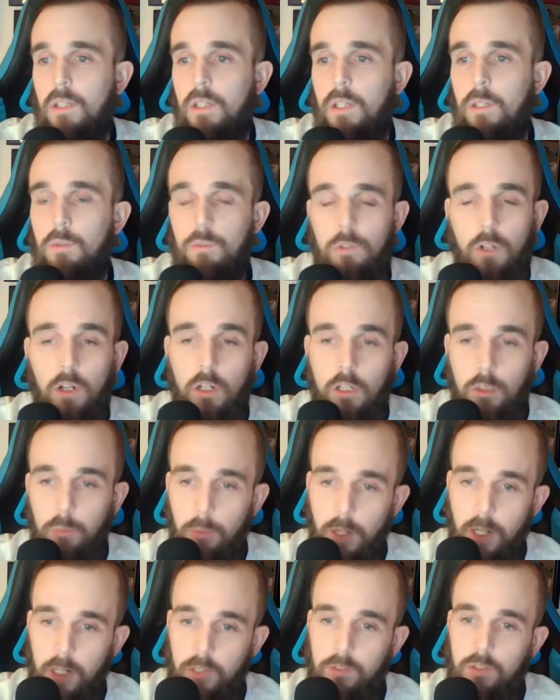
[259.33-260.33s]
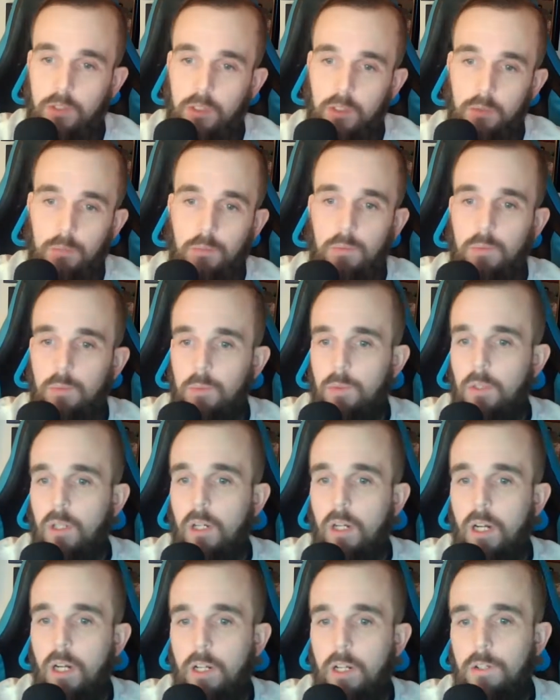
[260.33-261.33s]
It was hard to pass up.
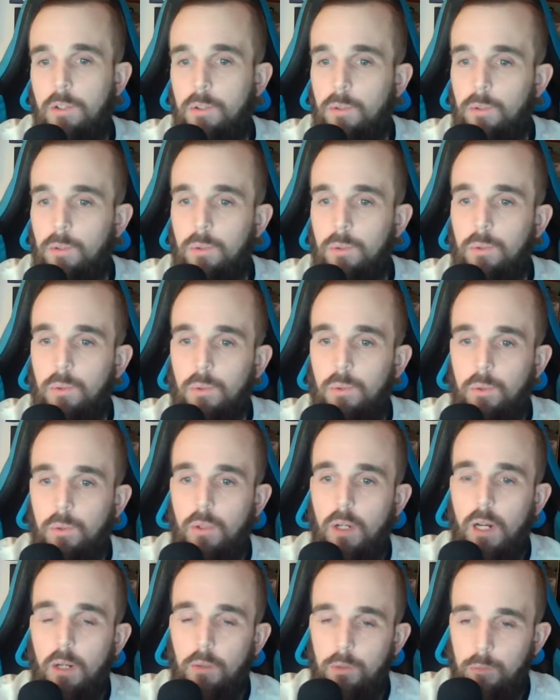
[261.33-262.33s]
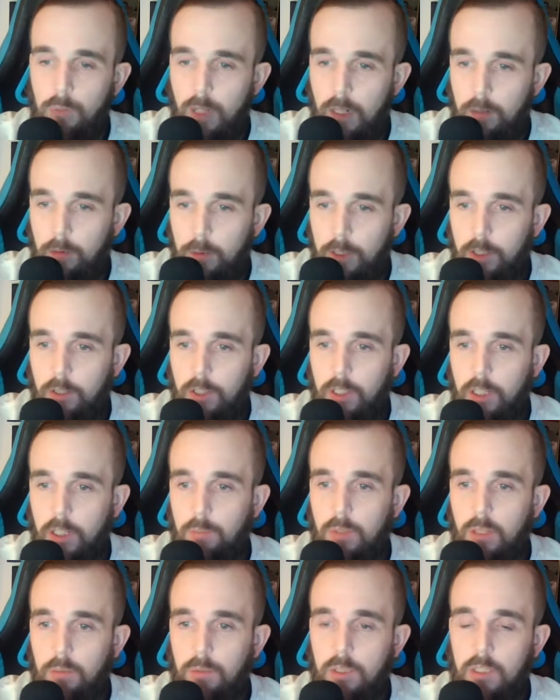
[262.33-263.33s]
I knew I was probably only
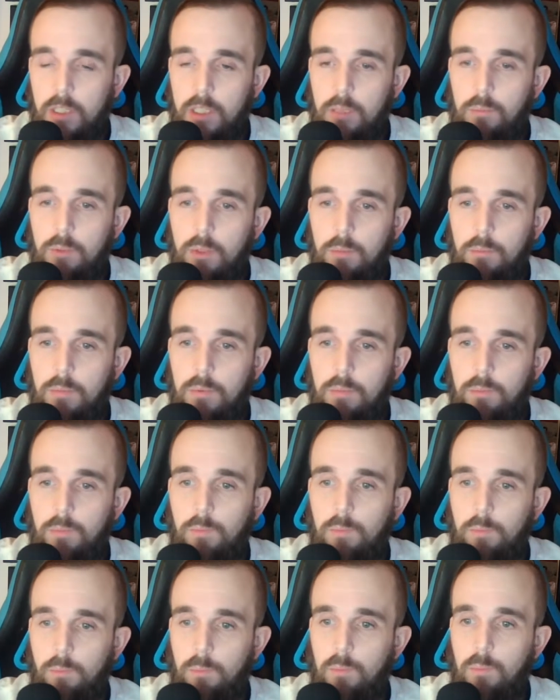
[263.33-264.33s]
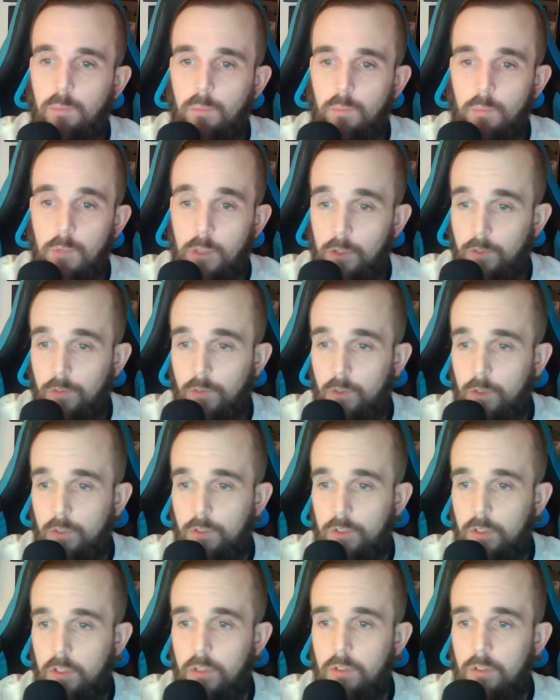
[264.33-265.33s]
going to be able to keep him this
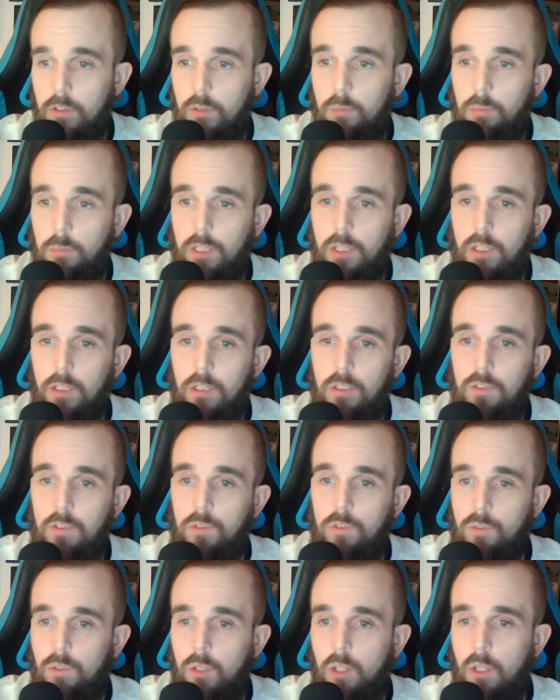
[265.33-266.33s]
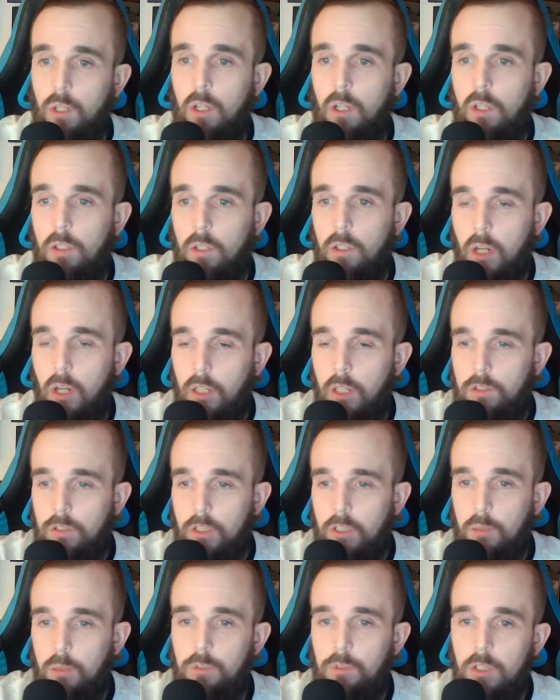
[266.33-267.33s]
first season because
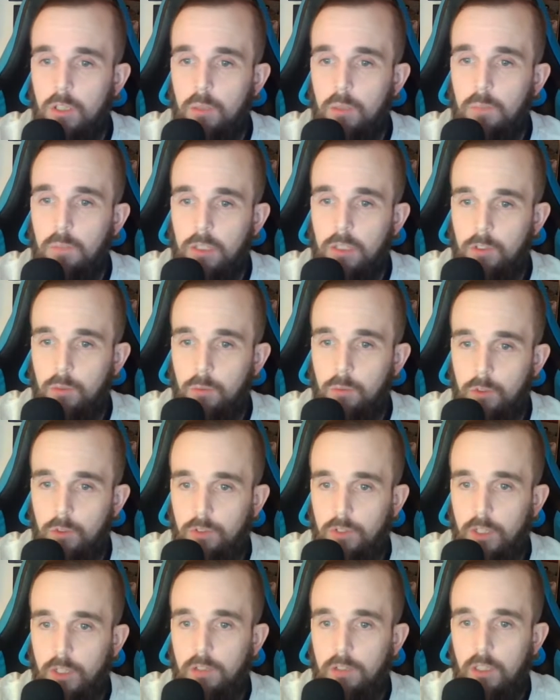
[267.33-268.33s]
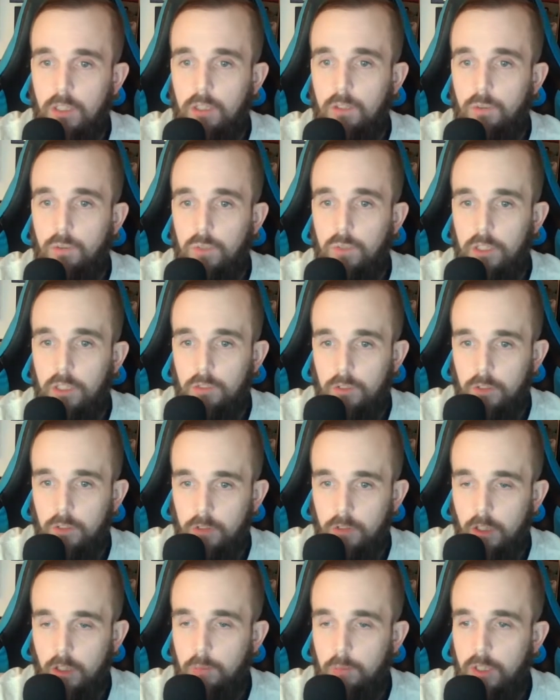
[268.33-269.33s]
CMC and Mixon were set to get new deals
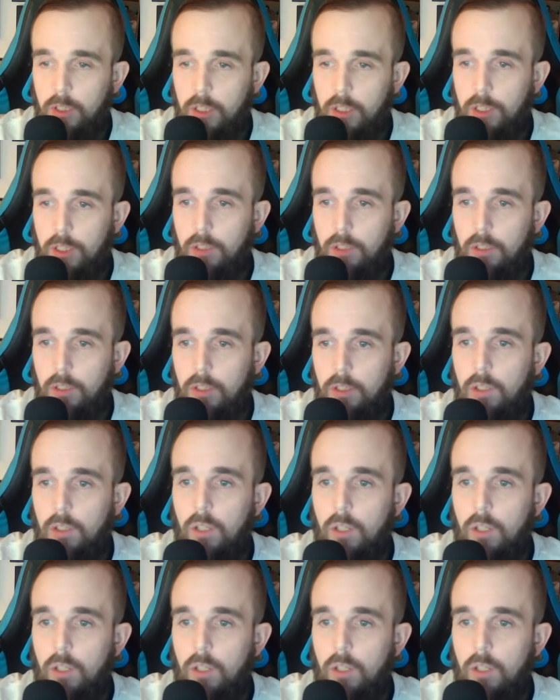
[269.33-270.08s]
this coming year.